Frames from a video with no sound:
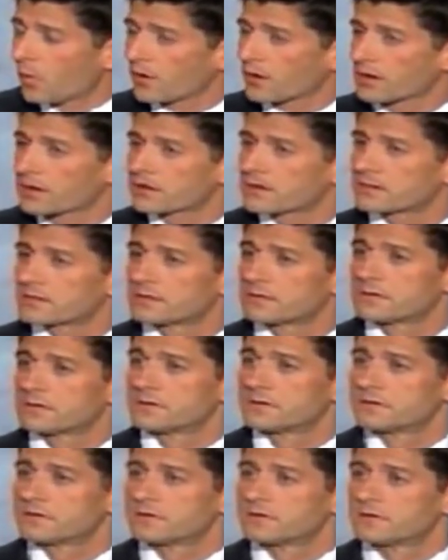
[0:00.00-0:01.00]
Now, listen.
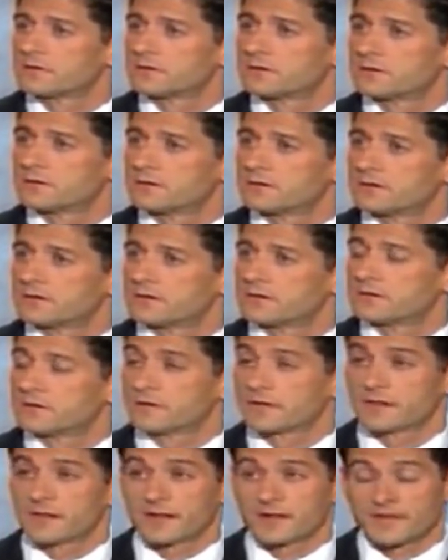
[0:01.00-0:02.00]

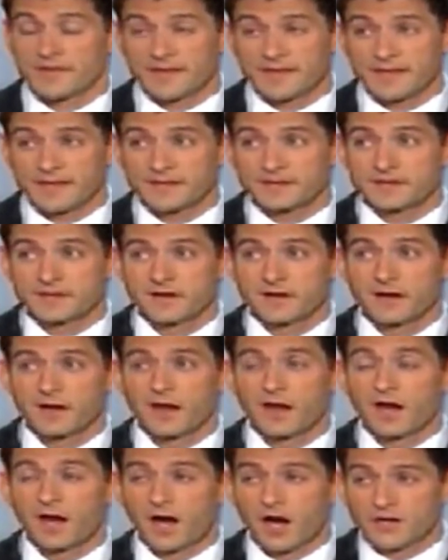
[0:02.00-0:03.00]
Old
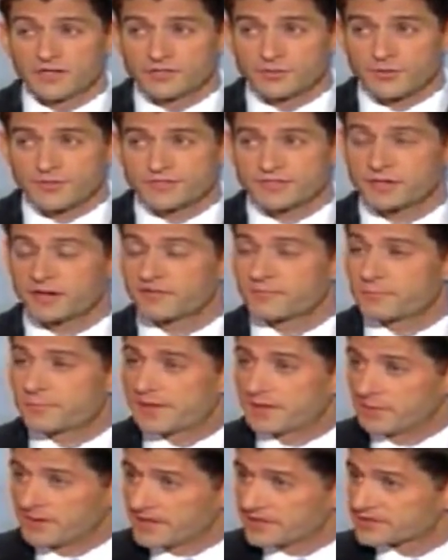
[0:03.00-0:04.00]
man,
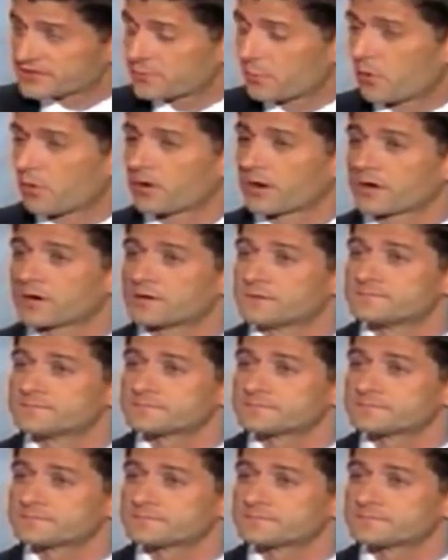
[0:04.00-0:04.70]
I think you should